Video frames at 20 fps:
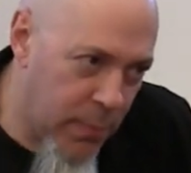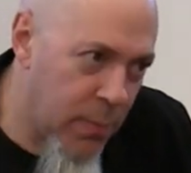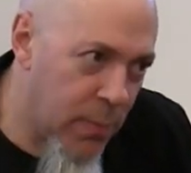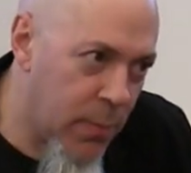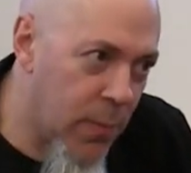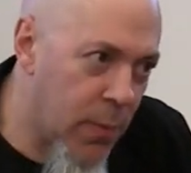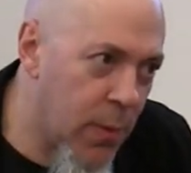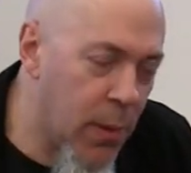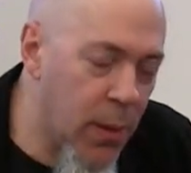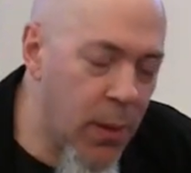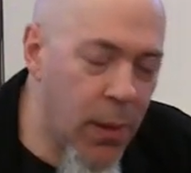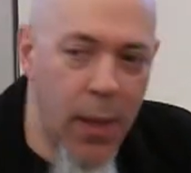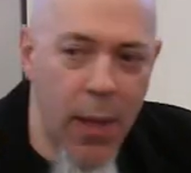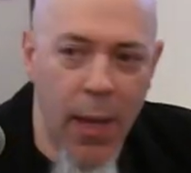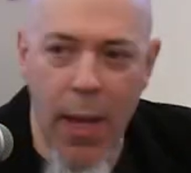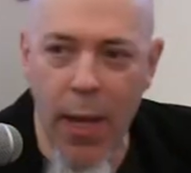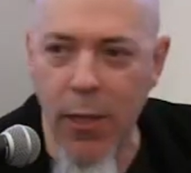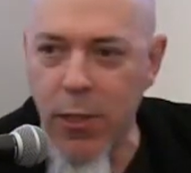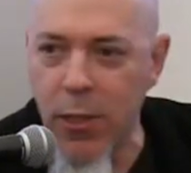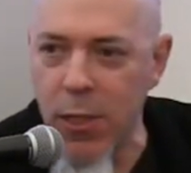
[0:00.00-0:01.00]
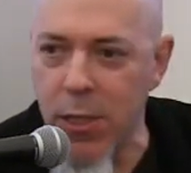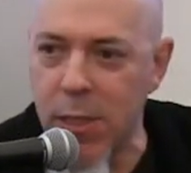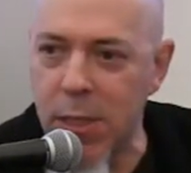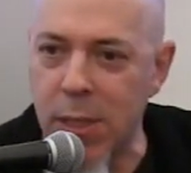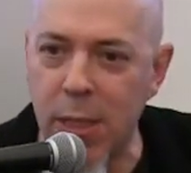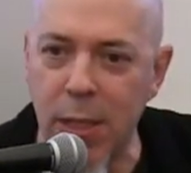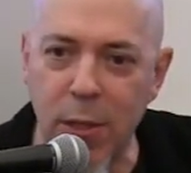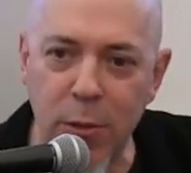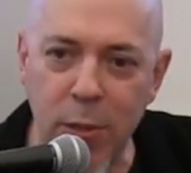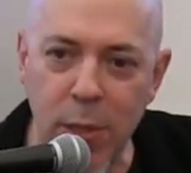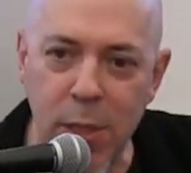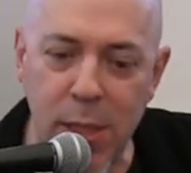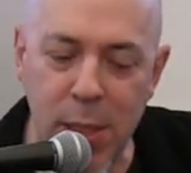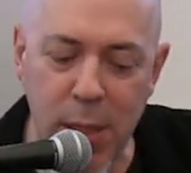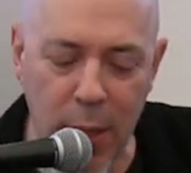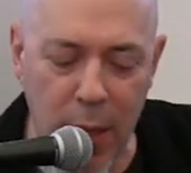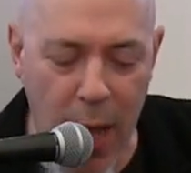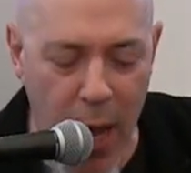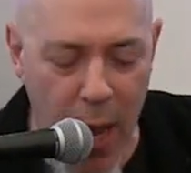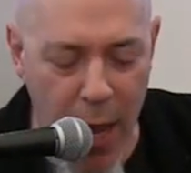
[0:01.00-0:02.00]
and just either
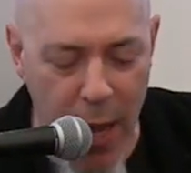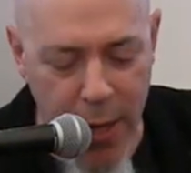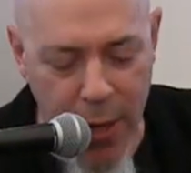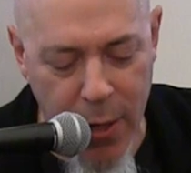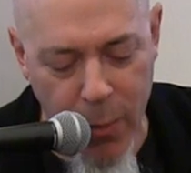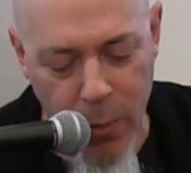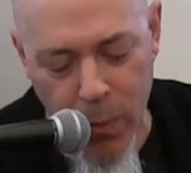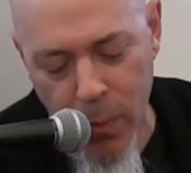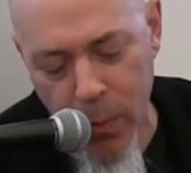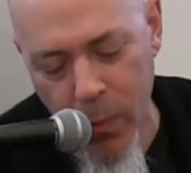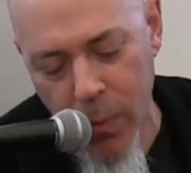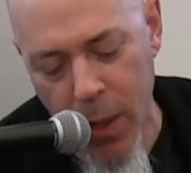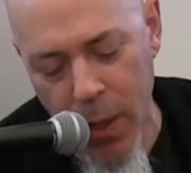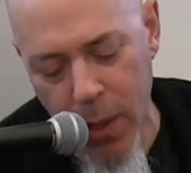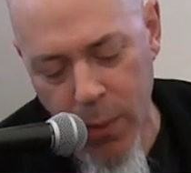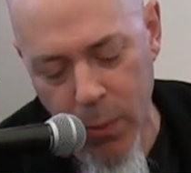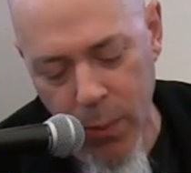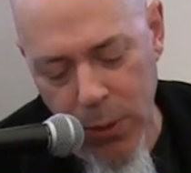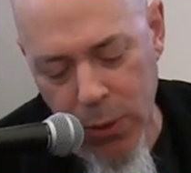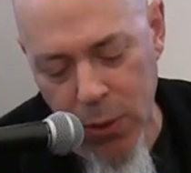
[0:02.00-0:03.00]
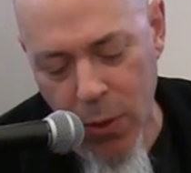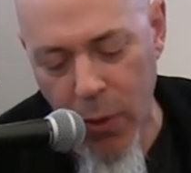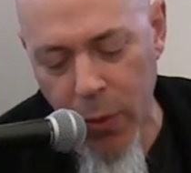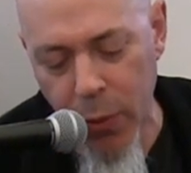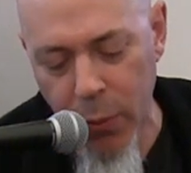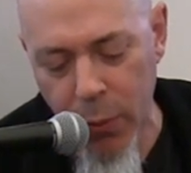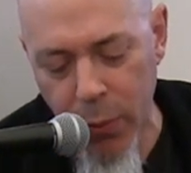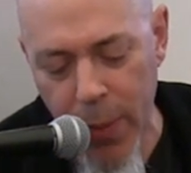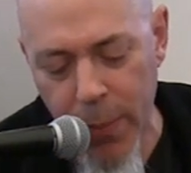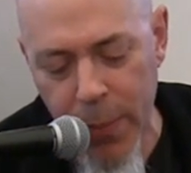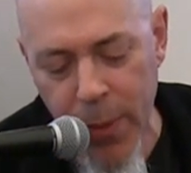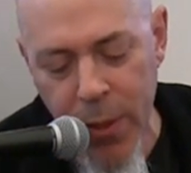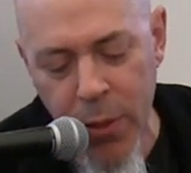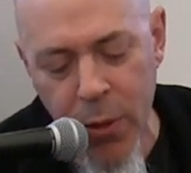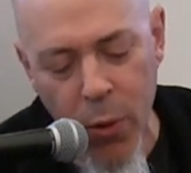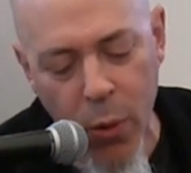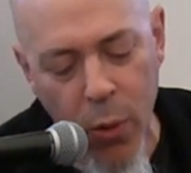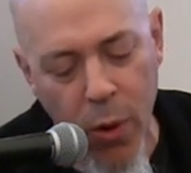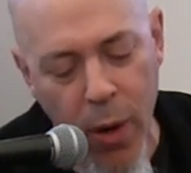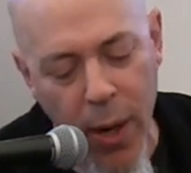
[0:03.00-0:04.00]
slide on, on what's called the ribbon,
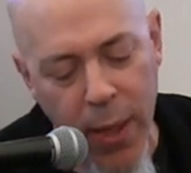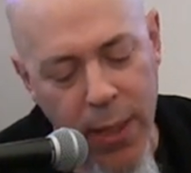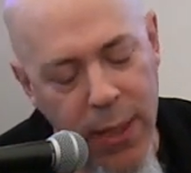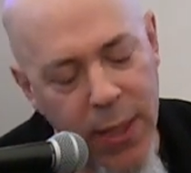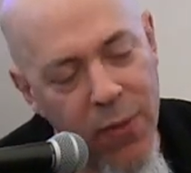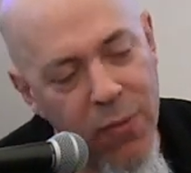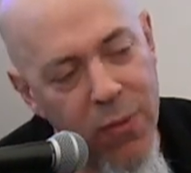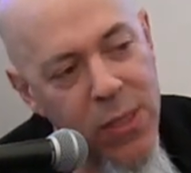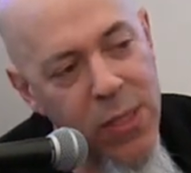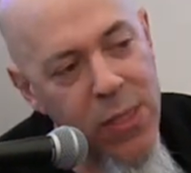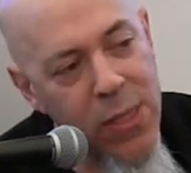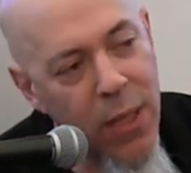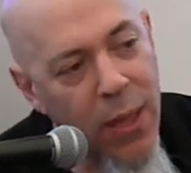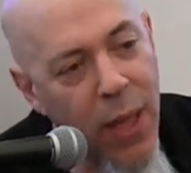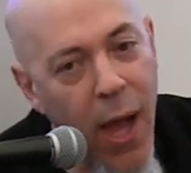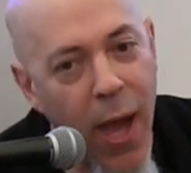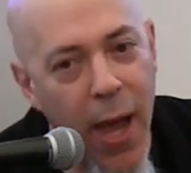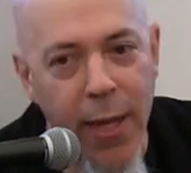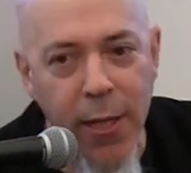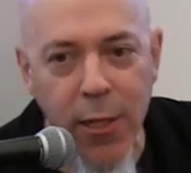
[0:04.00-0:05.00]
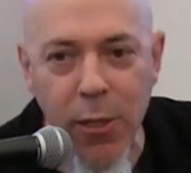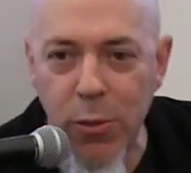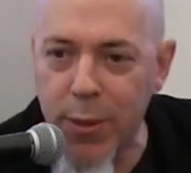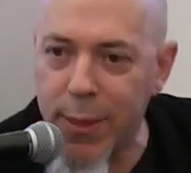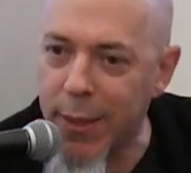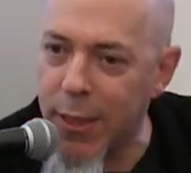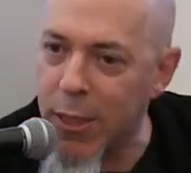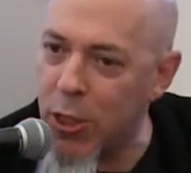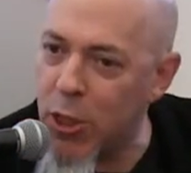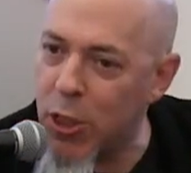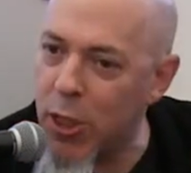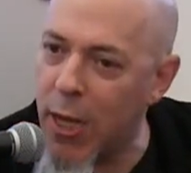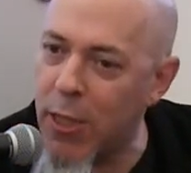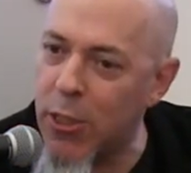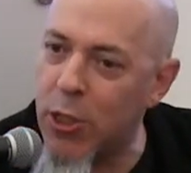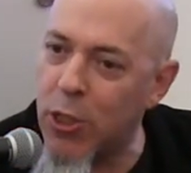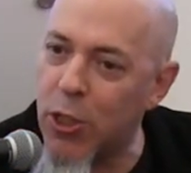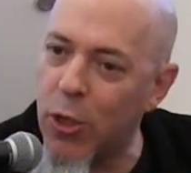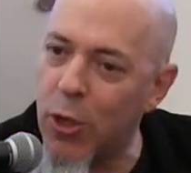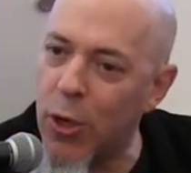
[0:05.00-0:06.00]
or I can even slide using a
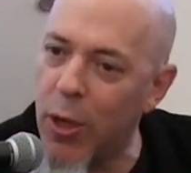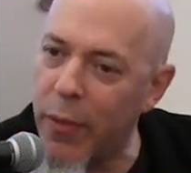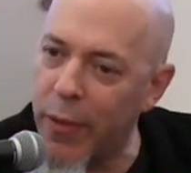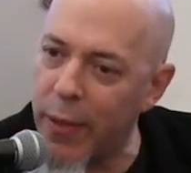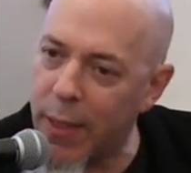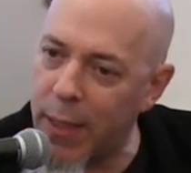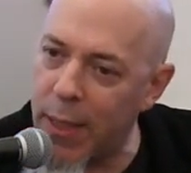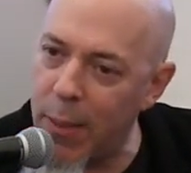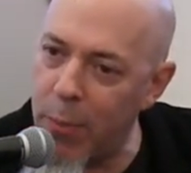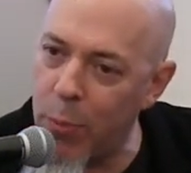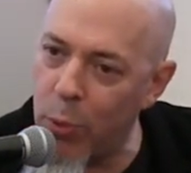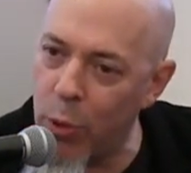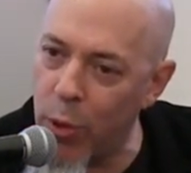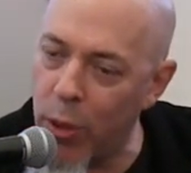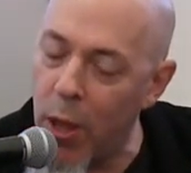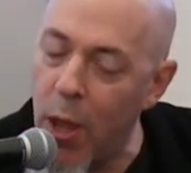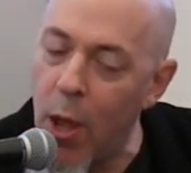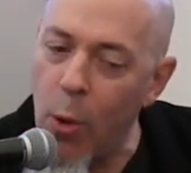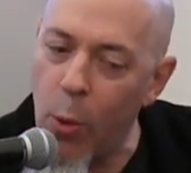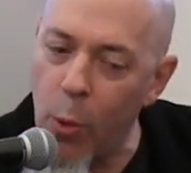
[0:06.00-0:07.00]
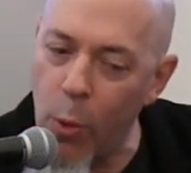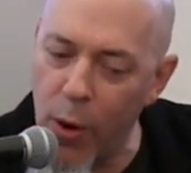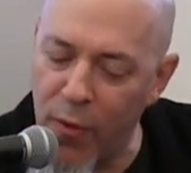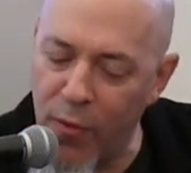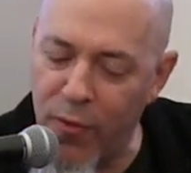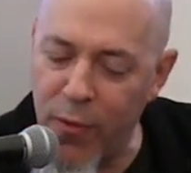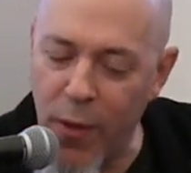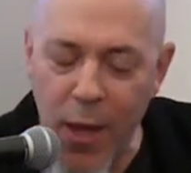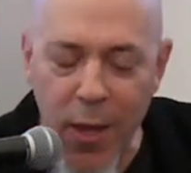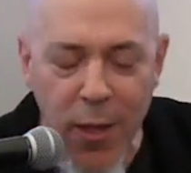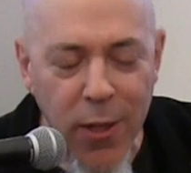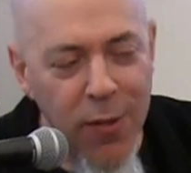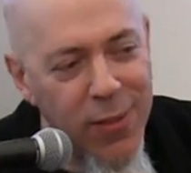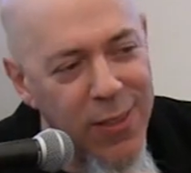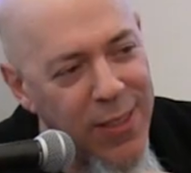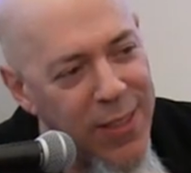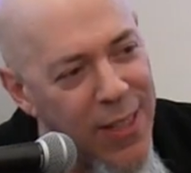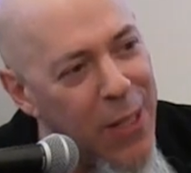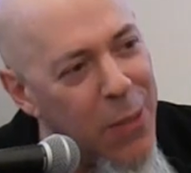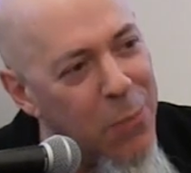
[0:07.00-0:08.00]
gesture on the keyboard. Or you've
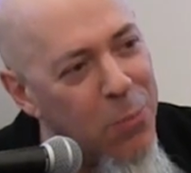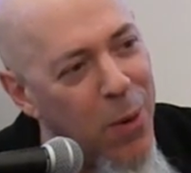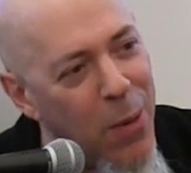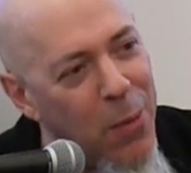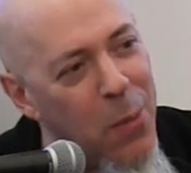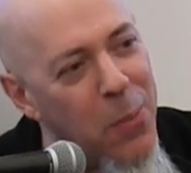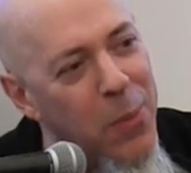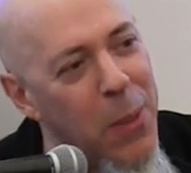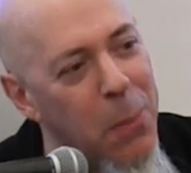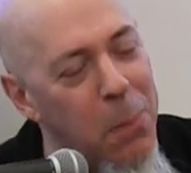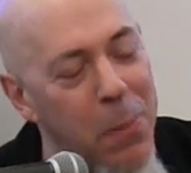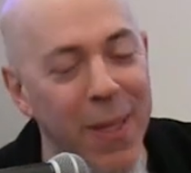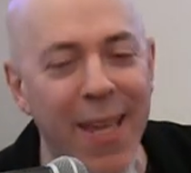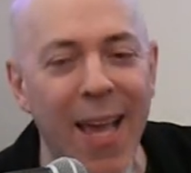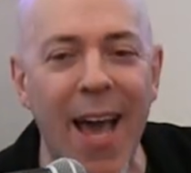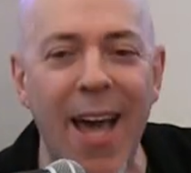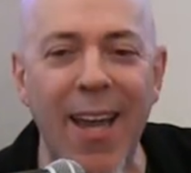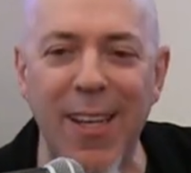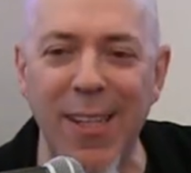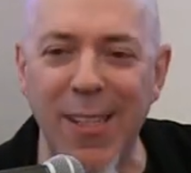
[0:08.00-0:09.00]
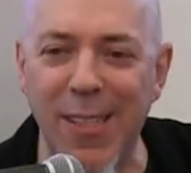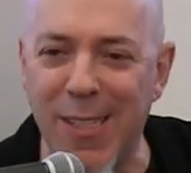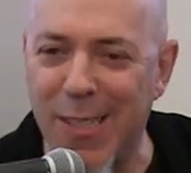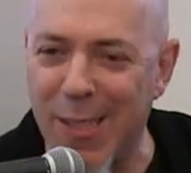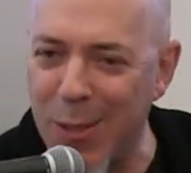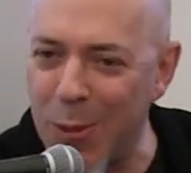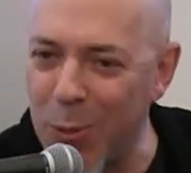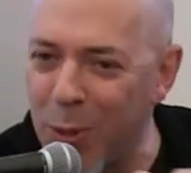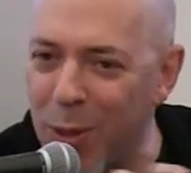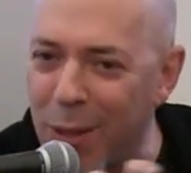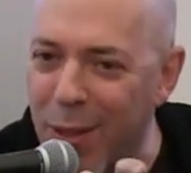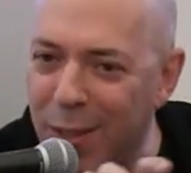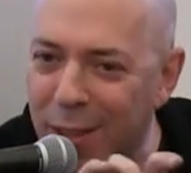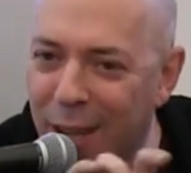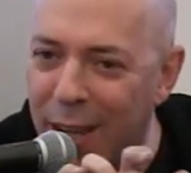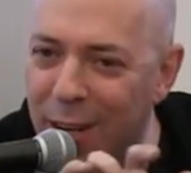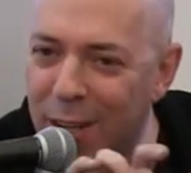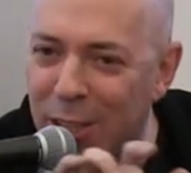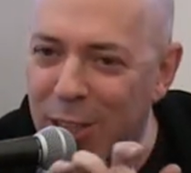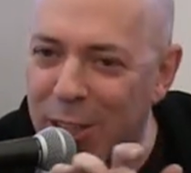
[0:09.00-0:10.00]
seen probably pianists who will
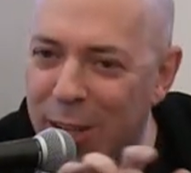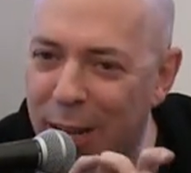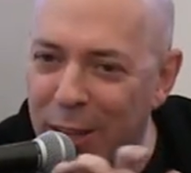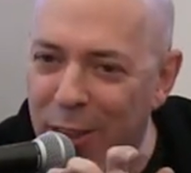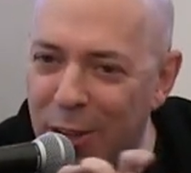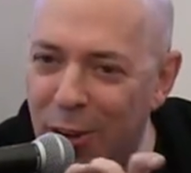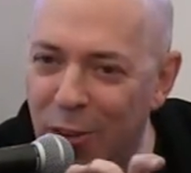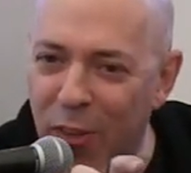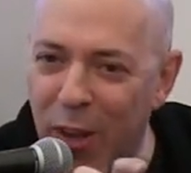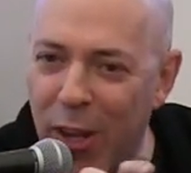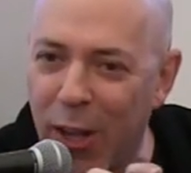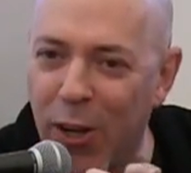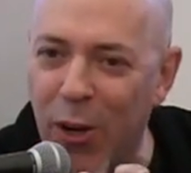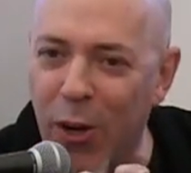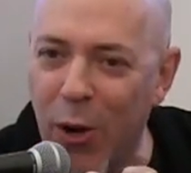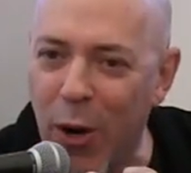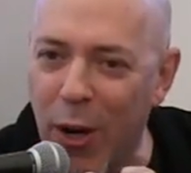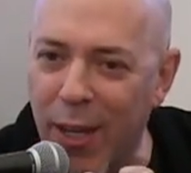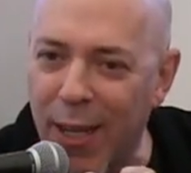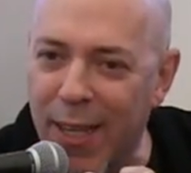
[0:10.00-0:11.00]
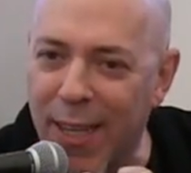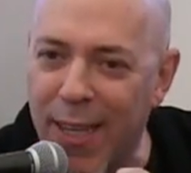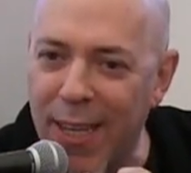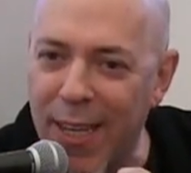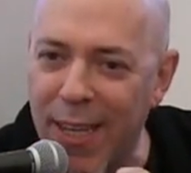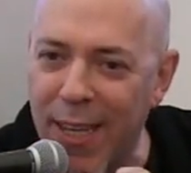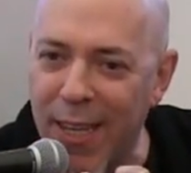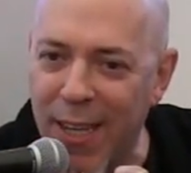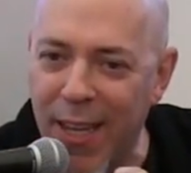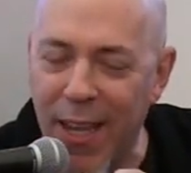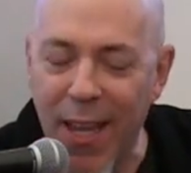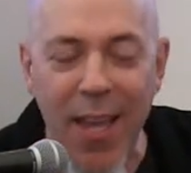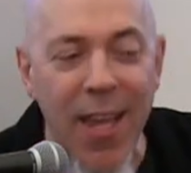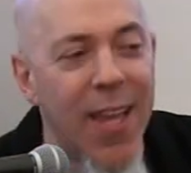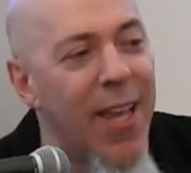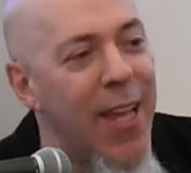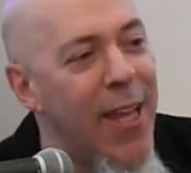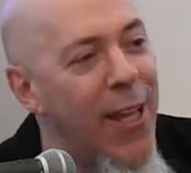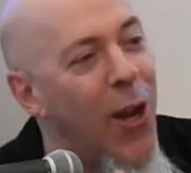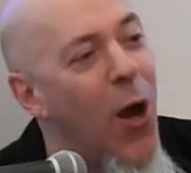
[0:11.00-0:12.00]
kind of shake their finger on a key
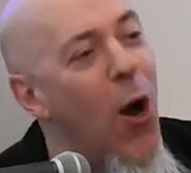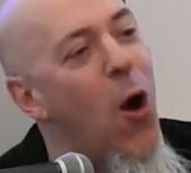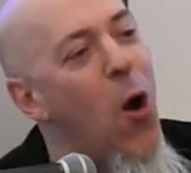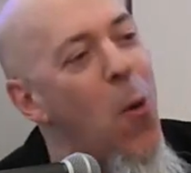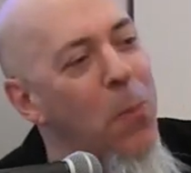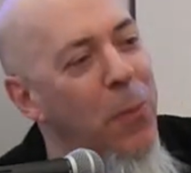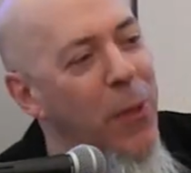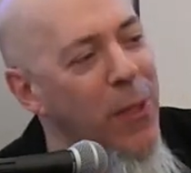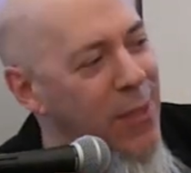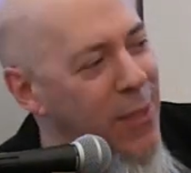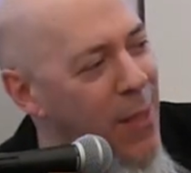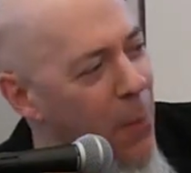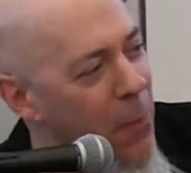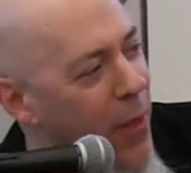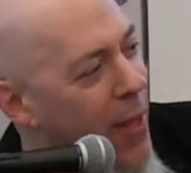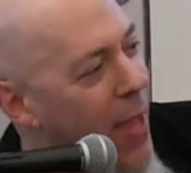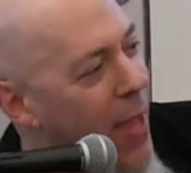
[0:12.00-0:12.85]
in hope that something